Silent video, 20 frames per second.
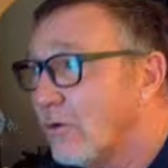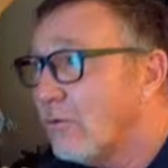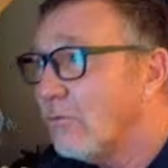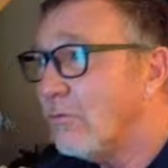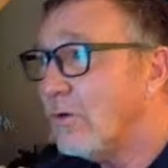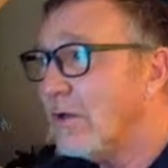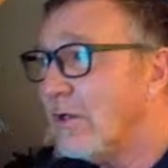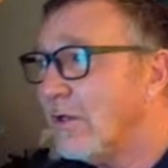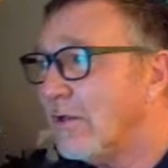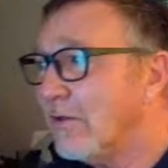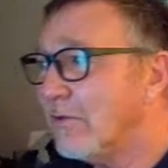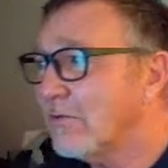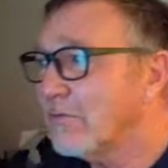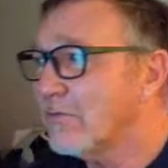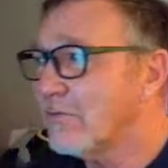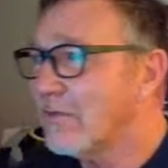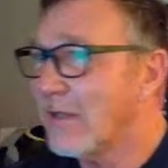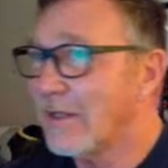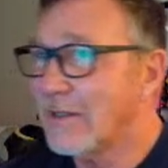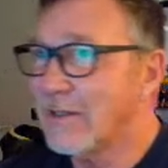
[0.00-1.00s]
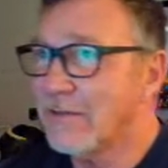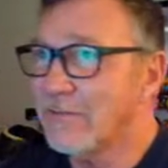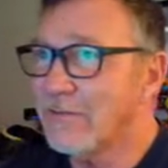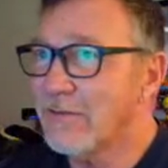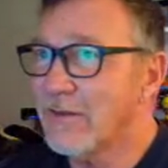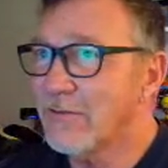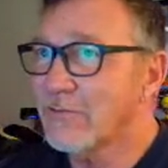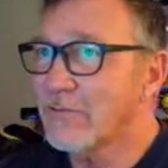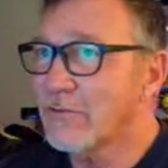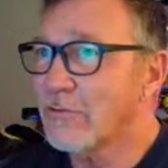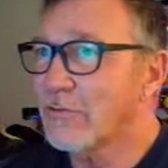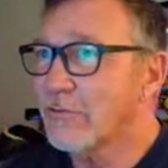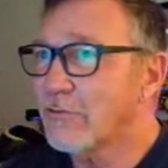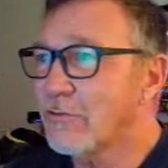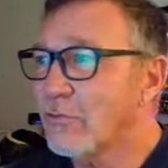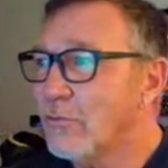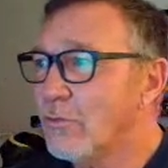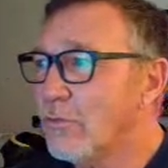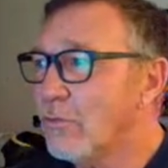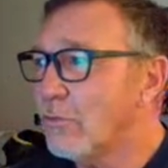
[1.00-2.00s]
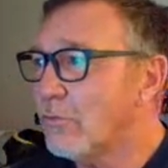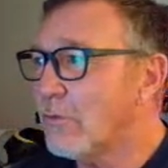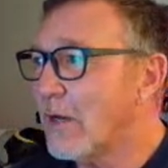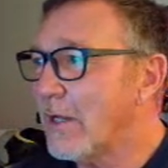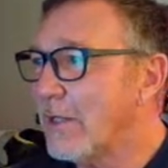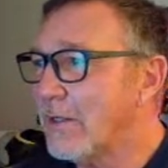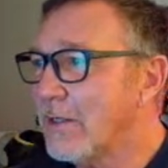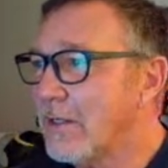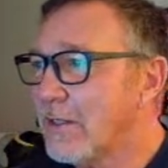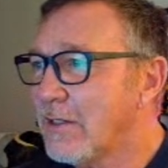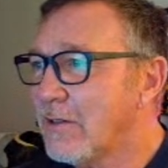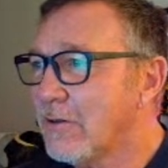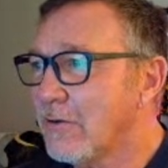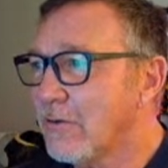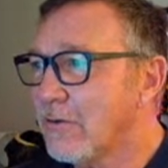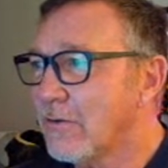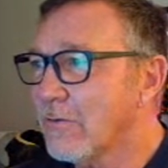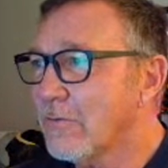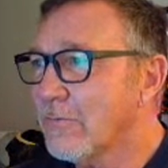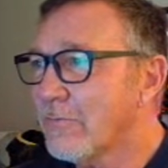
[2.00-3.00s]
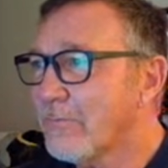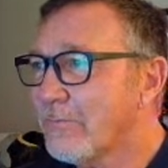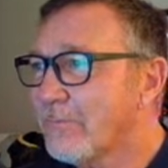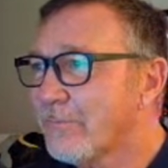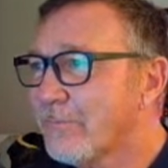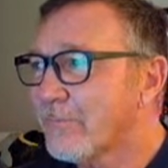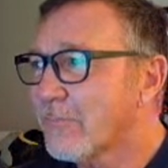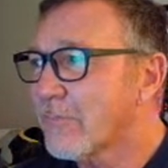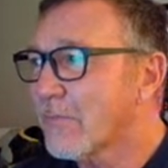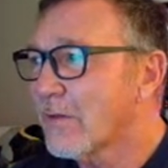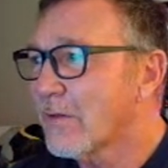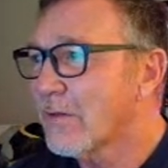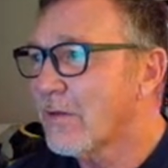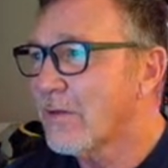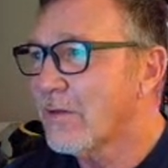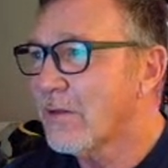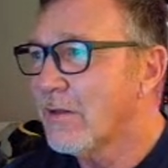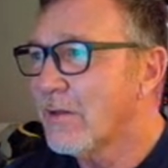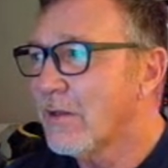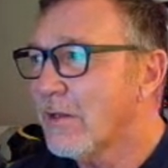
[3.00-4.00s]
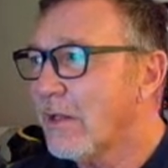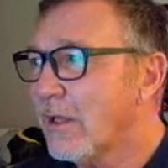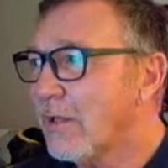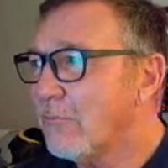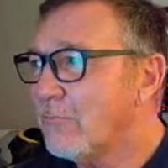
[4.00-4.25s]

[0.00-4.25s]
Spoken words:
was taking this little tool right here, and